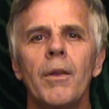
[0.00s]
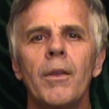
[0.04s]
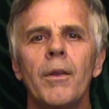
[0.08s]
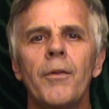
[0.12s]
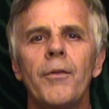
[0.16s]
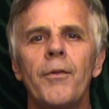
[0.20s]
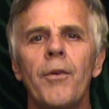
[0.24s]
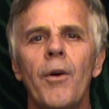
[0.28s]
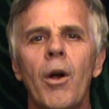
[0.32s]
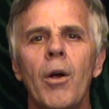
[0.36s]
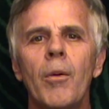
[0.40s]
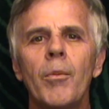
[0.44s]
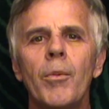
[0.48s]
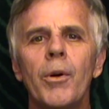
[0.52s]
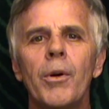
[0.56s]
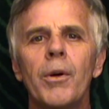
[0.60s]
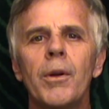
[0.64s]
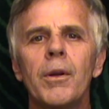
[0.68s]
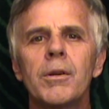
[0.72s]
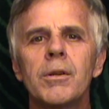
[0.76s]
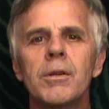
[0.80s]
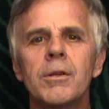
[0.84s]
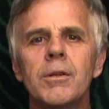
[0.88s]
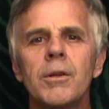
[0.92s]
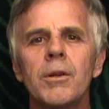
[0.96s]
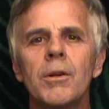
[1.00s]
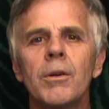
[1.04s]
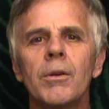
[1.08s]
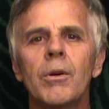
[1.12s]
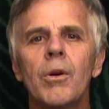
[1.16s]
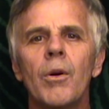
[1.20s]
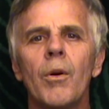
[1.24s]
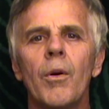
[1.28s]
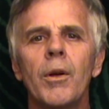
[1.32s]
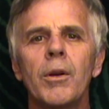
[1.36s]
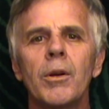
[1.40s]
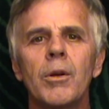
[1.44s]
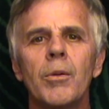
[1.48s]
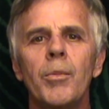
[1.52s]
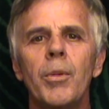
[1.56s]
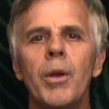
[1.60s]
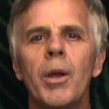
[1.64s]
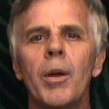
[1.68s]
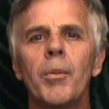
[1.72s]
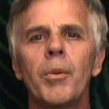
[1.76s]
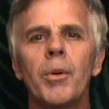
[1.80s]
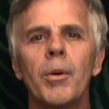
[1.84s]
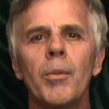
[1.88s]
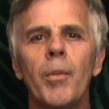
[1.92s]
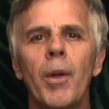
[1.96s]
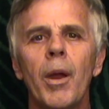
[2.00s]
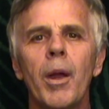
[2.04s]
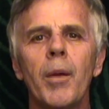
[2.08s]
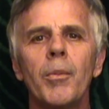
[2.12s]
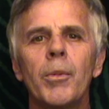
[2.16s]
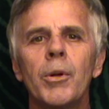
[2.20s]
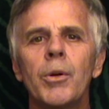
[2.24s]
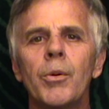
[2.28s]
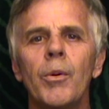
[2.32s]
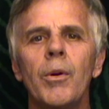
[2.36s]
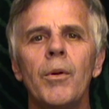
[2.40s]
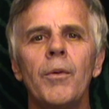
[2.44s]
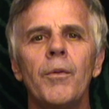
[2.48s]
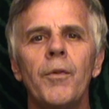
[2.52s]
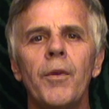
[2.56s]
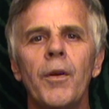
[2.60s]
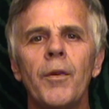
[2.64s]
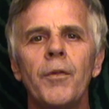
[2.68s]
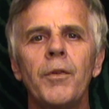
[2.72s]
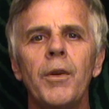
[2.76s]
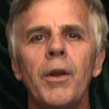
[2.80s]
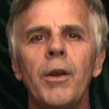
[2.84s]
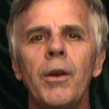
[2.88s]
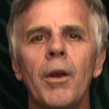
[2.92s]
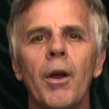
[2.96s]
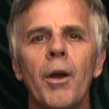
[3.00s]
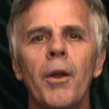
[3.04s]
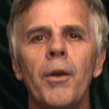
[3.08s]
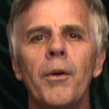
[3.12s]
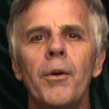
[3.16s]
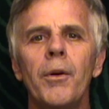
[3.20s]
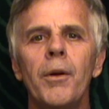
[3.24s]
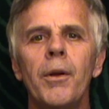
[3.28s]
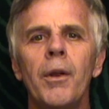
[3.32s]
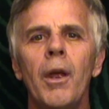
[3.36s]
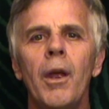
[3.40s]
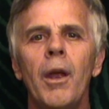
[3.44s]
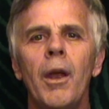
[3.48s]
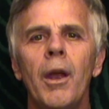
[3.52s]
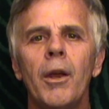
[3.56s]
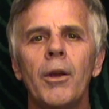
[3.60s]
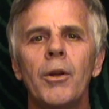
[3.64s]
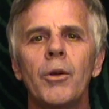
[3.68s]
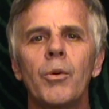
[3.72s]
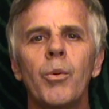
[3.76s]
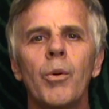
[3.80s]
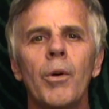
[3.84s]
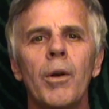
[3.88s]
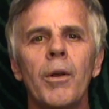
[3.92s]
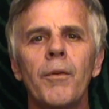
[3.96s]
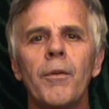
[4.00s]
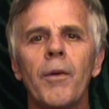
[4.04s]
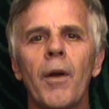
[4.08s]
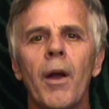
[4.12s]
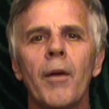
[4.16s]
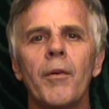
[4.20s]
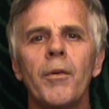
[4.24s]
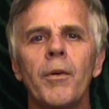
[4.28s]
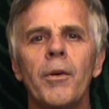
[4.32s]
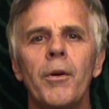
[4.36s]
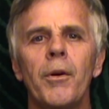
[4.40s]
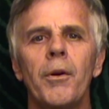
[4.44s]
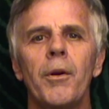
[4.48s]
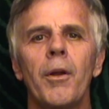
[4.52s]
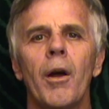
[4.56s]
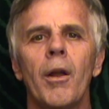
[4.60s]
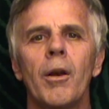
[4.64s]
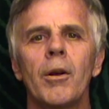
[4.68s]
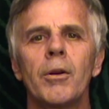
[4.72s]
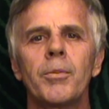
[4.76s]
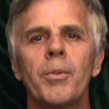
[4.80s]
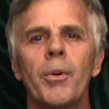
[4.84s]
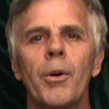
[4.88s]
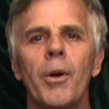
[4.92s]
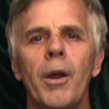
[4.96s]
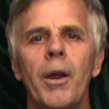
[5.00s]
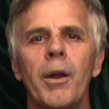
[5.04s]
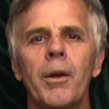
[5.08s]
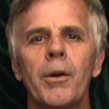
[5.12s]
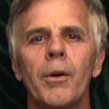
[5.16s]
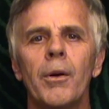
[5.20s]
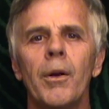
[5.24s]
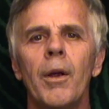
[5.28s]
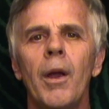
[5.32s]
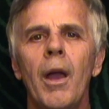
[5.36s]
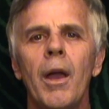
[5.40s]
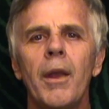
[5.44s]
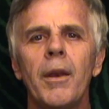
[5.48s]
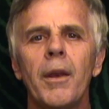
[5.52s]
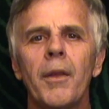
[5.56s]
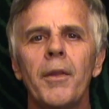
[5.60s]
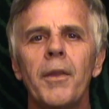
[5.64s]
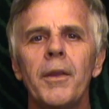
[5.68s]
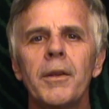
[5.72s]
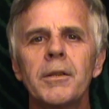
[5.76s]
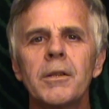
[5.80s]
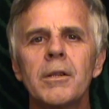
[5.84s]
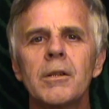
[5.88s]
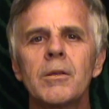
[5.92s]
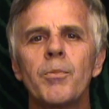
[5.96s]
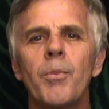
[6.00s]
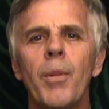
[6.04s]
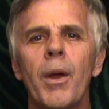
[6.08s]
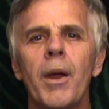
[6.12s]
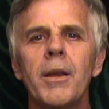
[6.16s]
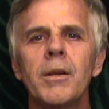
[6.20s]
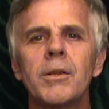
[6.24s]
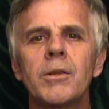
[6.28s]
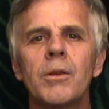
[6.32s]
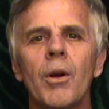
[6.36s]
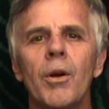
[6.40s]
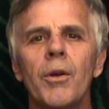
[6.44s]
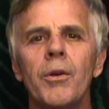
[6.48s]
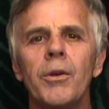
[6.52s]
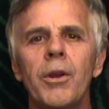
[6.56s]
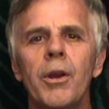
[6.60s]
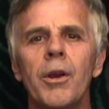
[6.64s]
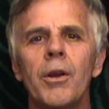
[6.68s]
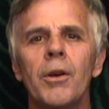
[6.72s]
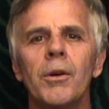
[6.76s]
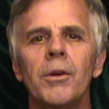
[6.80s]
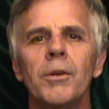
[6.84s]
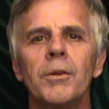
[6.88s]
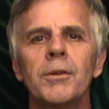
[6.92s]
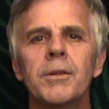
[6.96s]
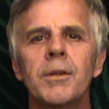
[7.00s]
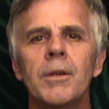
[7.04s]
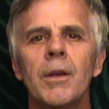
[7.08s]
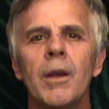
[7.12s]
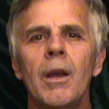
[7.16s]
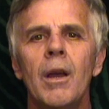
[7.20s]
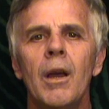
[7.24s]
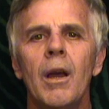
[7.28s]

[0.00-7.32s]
the farmer is still going to be able to make between 1500 dollars and 2500 dollars per acre. Now, this is based on yields